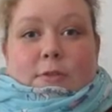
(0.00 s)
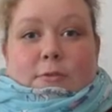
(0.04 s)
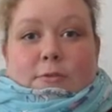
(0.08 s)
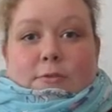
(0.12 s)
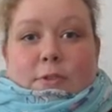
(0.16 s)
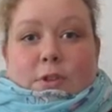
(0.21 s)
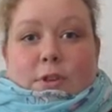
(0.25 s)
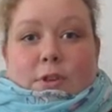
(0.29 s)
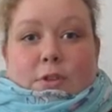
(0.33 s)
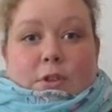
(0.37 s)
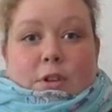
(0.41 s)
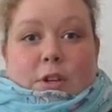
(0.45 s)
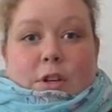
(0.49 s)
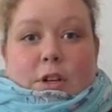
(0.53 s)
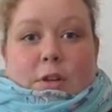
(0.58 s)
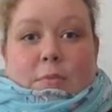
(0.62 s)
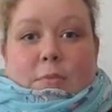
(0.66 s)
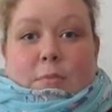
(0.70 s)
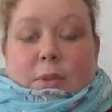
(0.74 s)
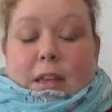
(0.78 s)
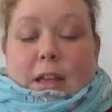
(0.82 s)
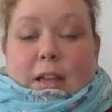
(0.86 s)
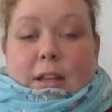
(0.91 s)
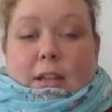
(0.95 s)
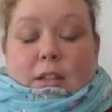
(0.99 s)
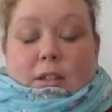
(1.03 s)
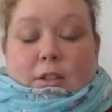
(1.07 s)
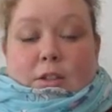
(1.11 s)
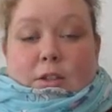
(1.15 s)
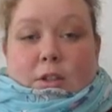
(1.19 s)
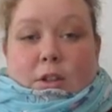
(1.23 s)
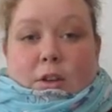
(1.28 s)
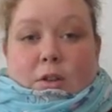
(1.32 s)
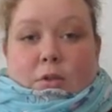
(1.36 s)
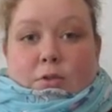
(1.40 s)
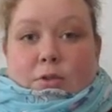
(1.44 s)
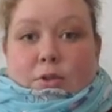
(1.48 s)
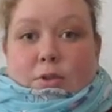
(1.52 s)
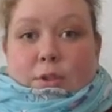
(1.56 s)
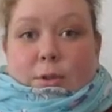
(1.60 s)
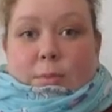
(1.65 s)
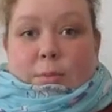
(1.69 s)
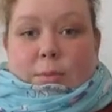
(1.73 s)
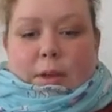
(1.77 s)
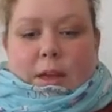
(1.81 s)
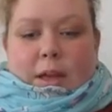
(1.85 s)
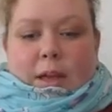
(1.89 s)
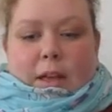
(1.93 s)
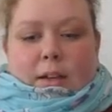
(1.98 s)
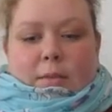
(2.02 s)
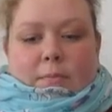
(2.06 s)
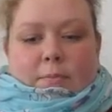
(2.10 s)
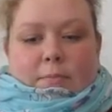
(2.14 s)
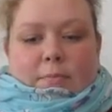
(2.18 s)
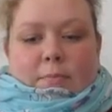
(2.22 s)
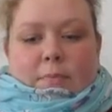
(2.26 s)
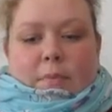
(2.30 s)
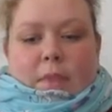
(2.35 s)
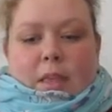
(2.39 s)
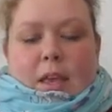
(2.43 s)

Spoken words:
if you are planning to go to Japan.